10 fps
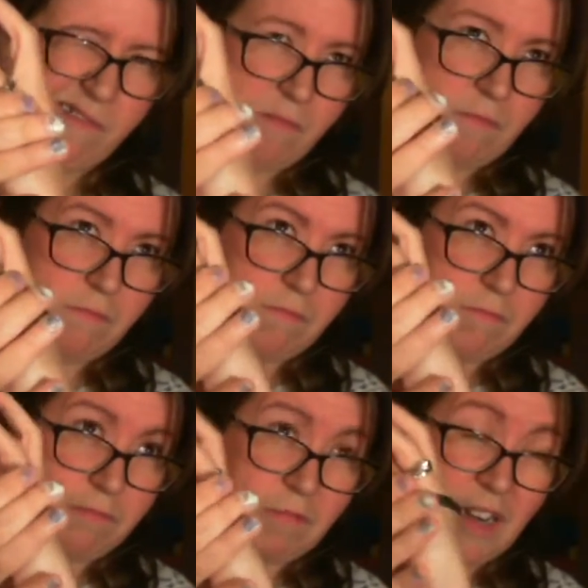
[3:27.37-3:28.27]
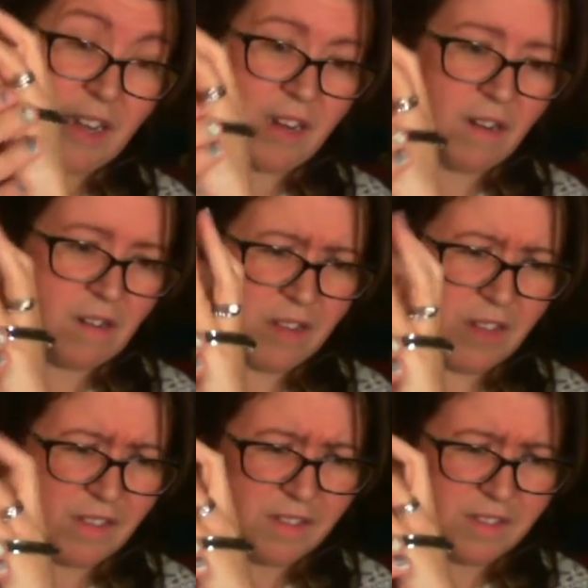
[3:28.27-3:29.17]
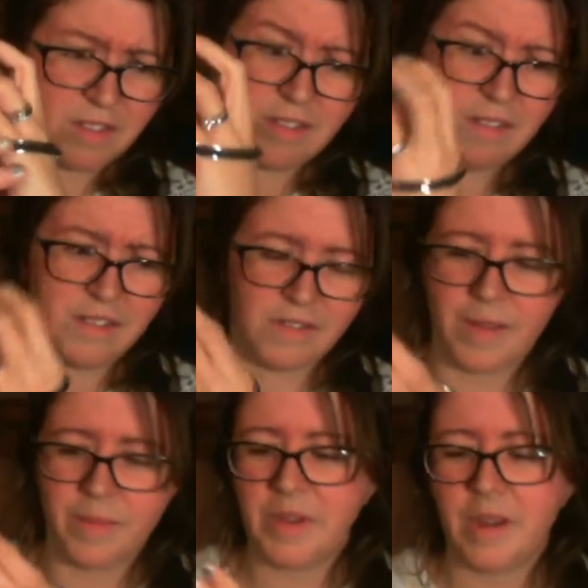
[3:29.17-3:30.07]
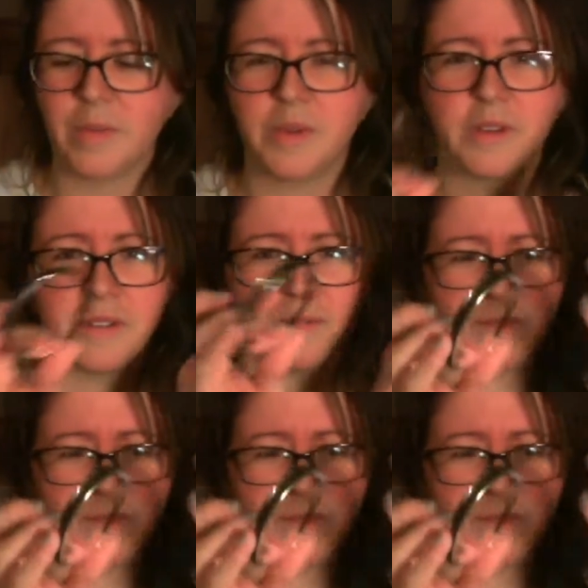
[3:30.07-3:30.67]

Uh, can I get it on like this? I don't know. I'm not. I'm not gonna.